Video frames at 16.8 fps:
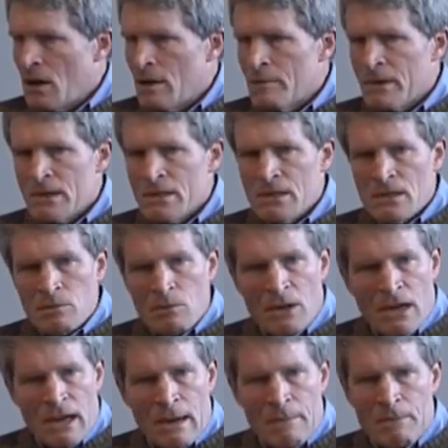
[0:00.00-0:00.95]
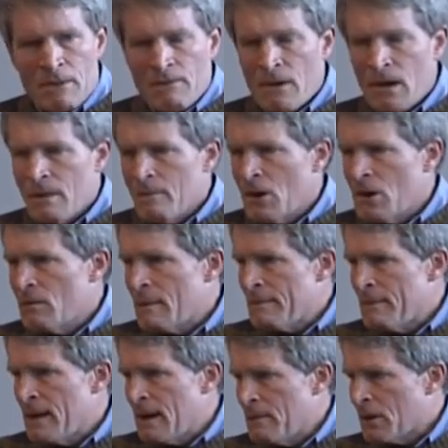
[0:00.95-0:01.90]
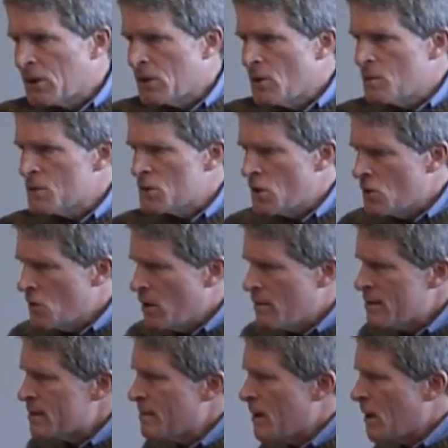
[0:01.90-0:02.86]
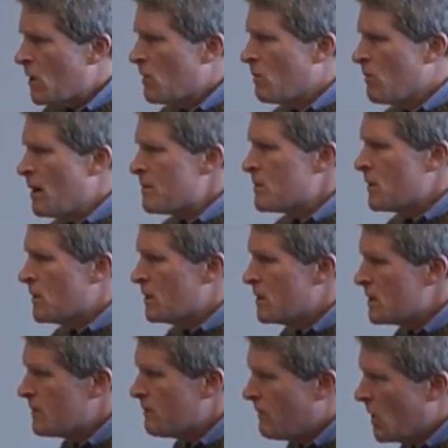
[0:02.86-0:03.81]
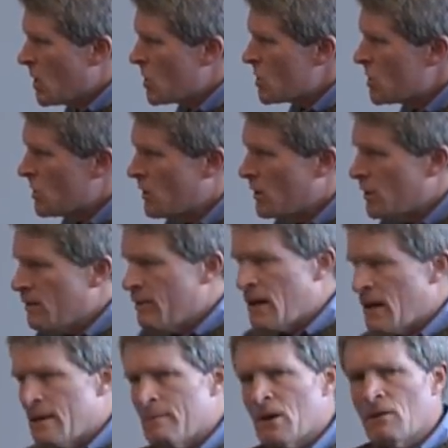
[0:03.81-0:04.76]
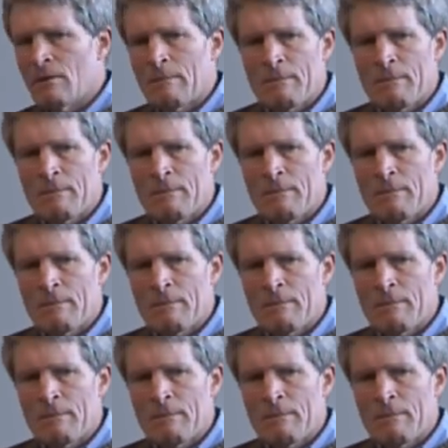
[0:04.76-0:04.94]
Uh, because this is what happened in the Weimar Republic. There was an enormous amount of corruption and dysfunction in the Weimar